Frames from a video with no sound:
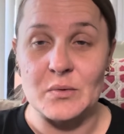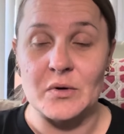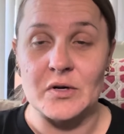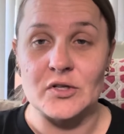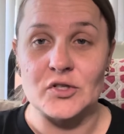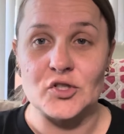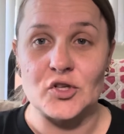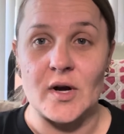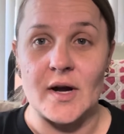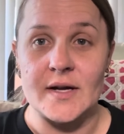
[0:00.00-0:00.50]
We're
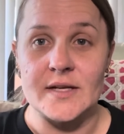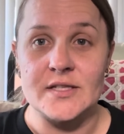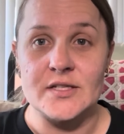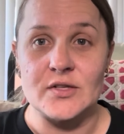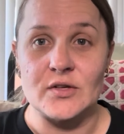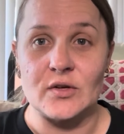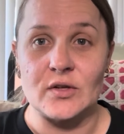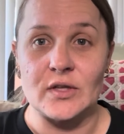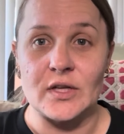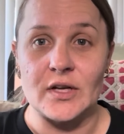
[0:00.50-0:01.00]
trying
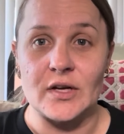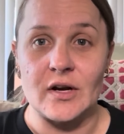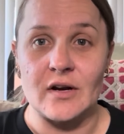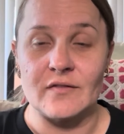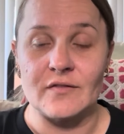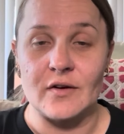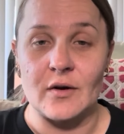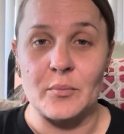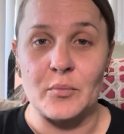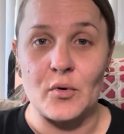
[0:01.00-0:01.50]
to clean
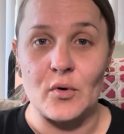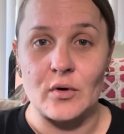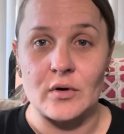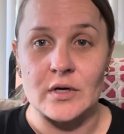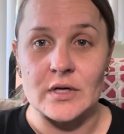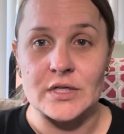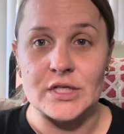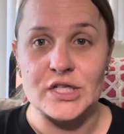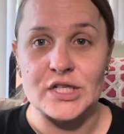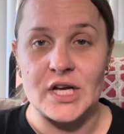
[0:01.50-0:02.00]
off our
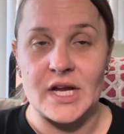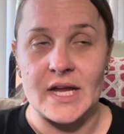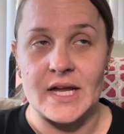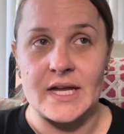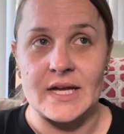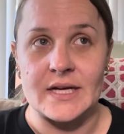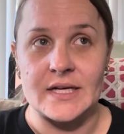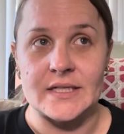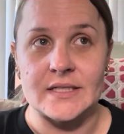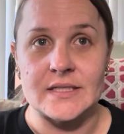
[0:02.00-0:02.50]
porch
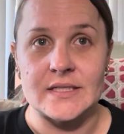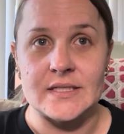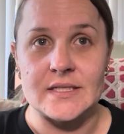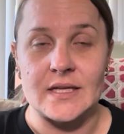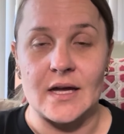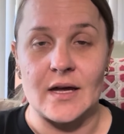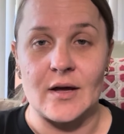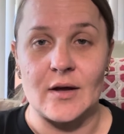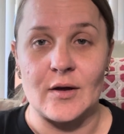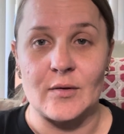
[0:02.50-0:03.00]
and
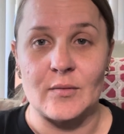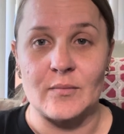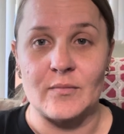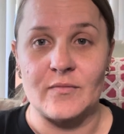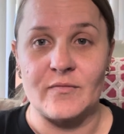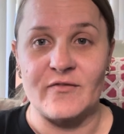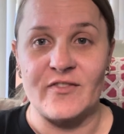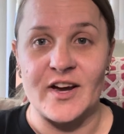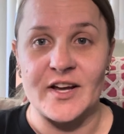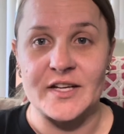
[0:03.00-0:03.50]

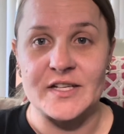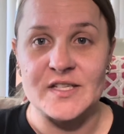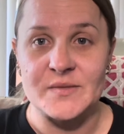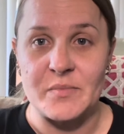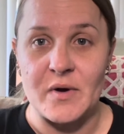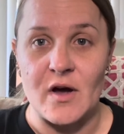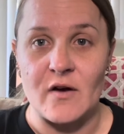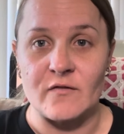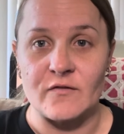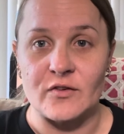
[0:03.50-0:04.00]
find a
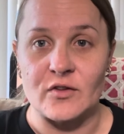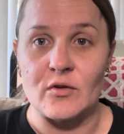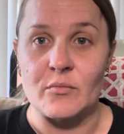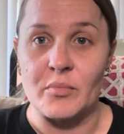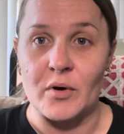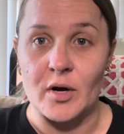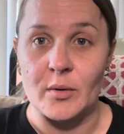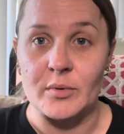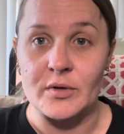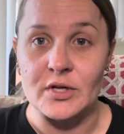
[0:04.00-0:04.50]
spot for the
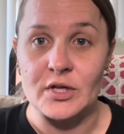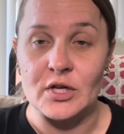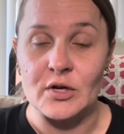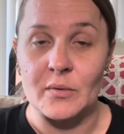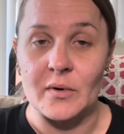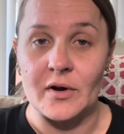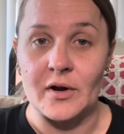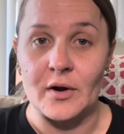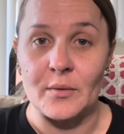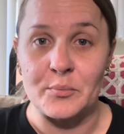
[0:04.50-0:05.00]
barbecue
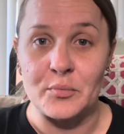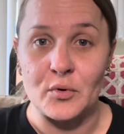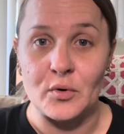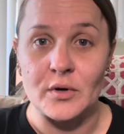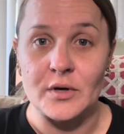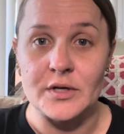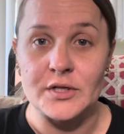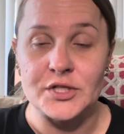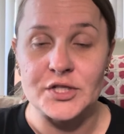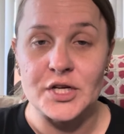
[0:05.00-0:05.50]
on our
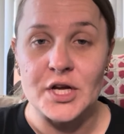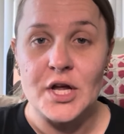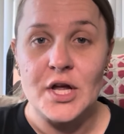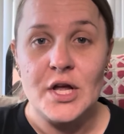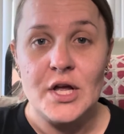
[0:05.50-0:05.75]
porch.